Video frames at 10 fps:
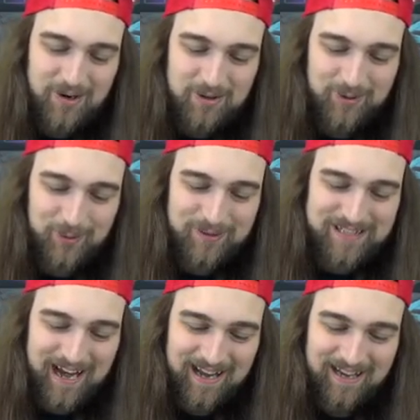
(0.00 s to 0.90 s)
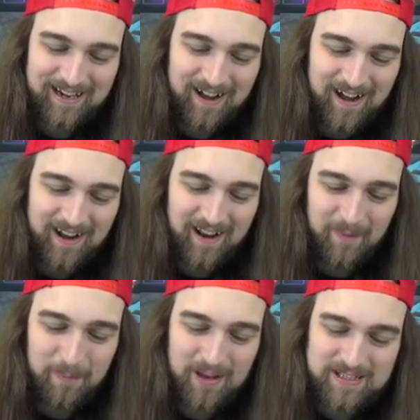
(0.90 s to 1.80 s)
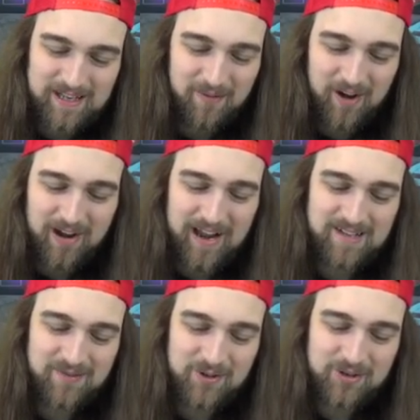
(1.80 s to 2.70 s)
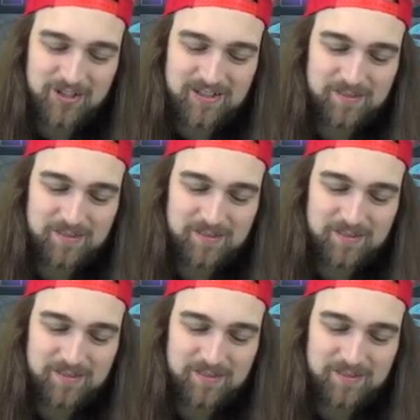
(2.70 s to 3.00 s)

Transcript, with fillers: Dual tating on a playset of Odd Eyes Fusion,